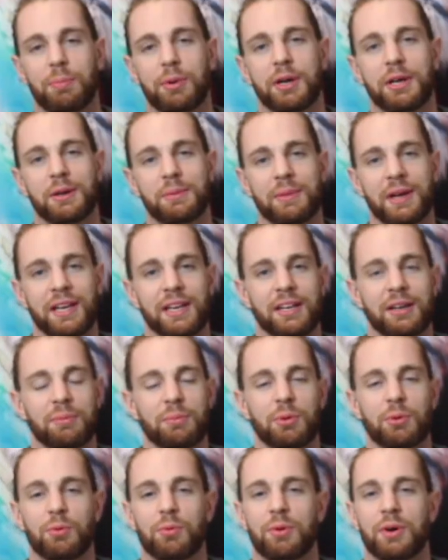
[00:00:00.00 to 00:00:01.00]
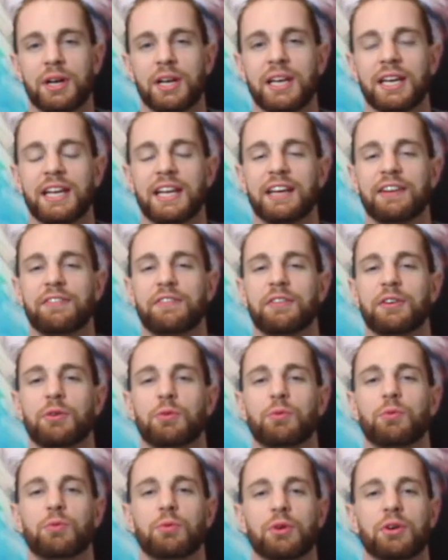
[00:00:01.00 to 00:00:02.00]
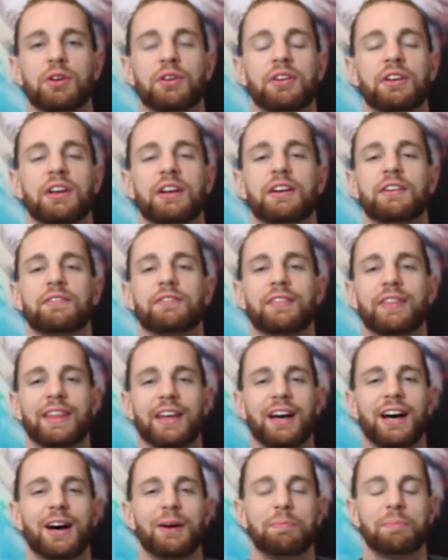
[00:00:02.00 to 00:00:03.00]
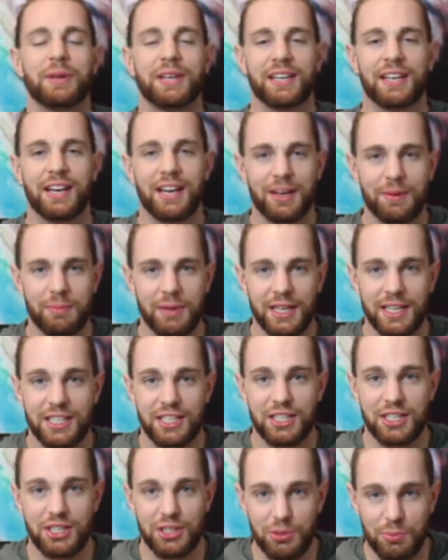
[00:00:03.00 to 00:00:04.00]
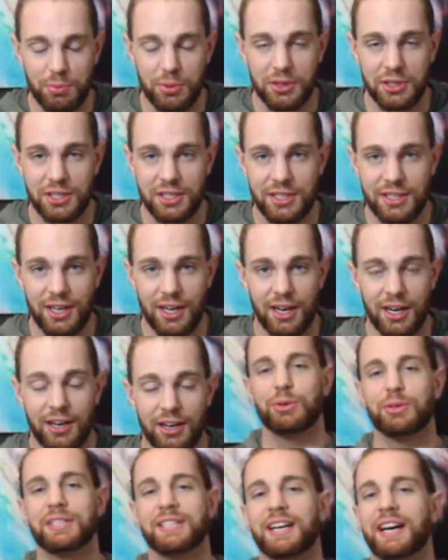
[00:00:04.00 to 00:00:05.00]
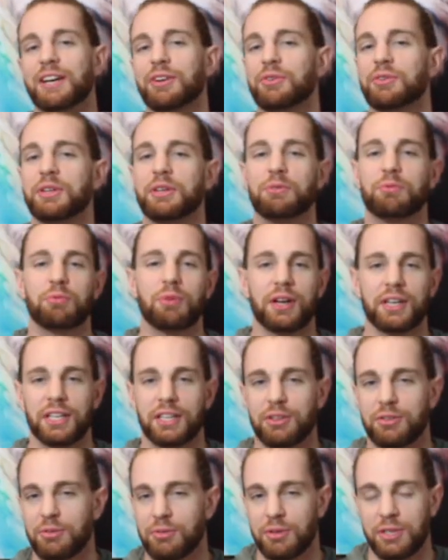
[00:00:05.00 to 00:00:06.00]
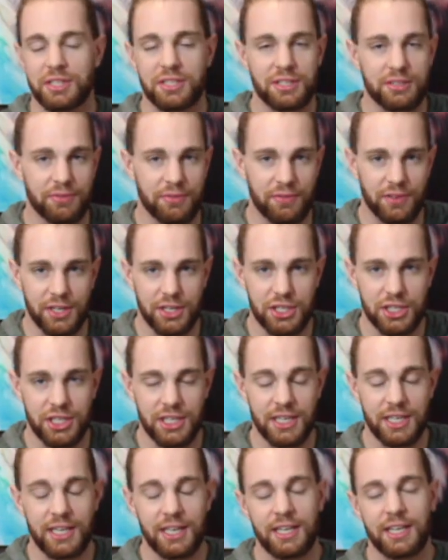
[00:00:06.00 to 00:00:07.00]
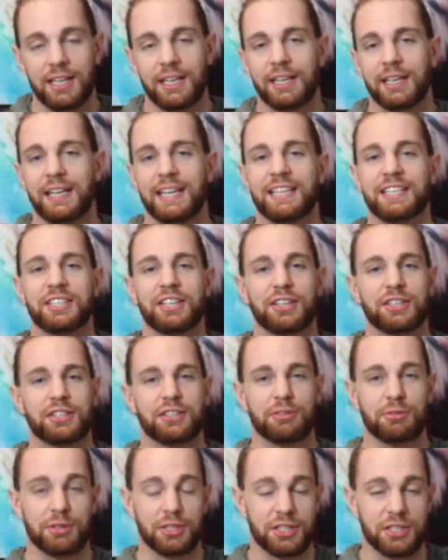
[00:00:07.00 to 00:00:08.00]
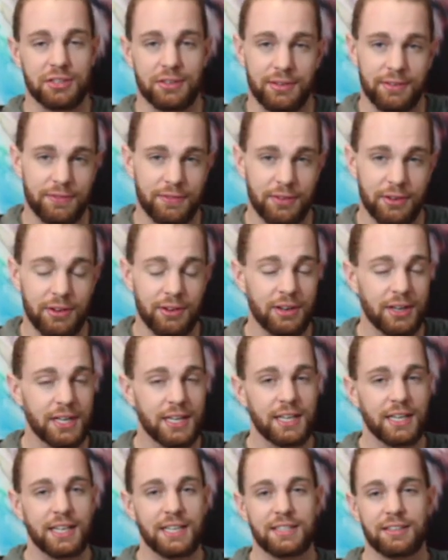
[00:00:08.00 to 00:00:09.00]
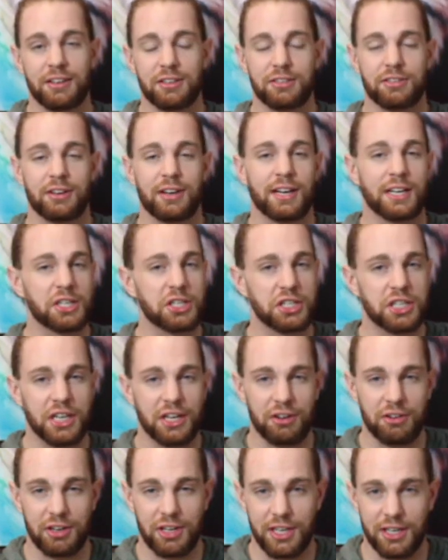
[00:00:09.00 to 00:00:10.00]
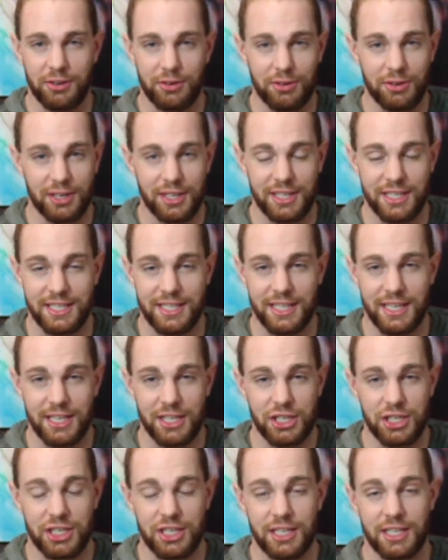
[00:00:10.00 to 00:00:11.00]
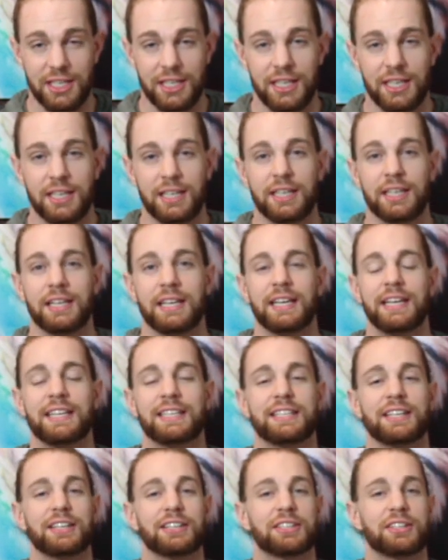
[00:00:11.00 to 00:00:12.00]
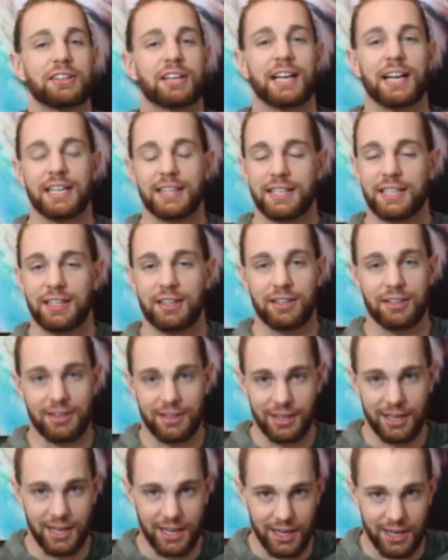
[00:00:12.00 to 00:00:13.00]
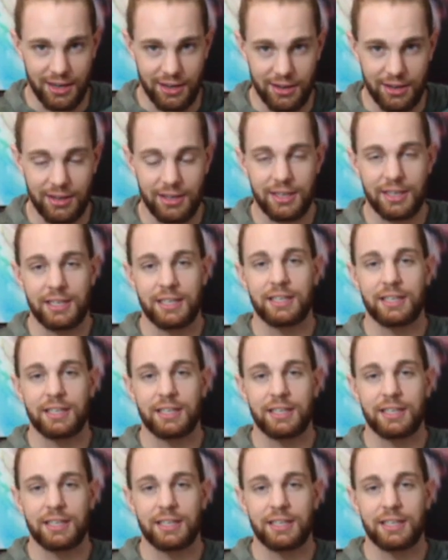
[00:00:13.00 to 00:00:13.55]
have put him at number 1 if it weren't for the up-and-coming superstar who's not only running through his division, he's also a surfer, he's also got a charity organization, he's also got the long hair.